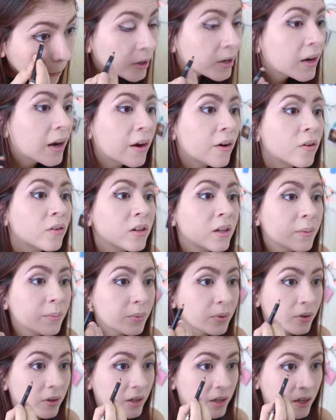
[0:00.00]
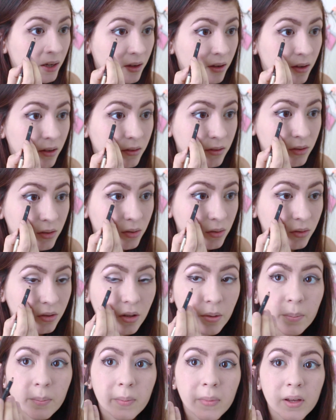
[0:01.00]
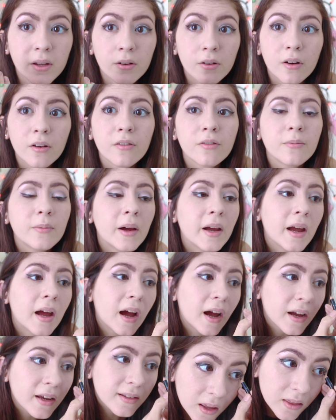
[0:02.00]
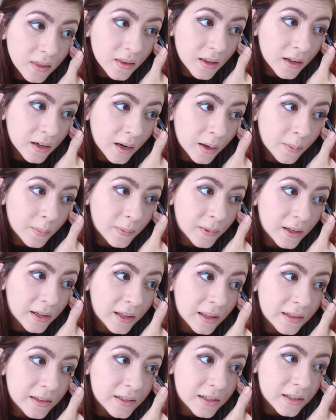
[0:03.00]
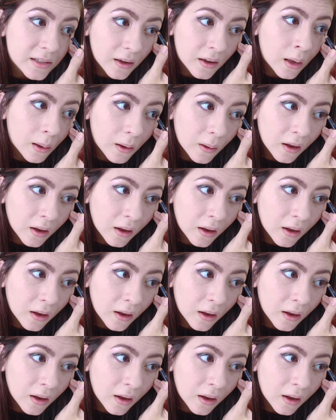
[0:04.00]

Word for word: And I only put it onto the middle of my eye and then I blend it.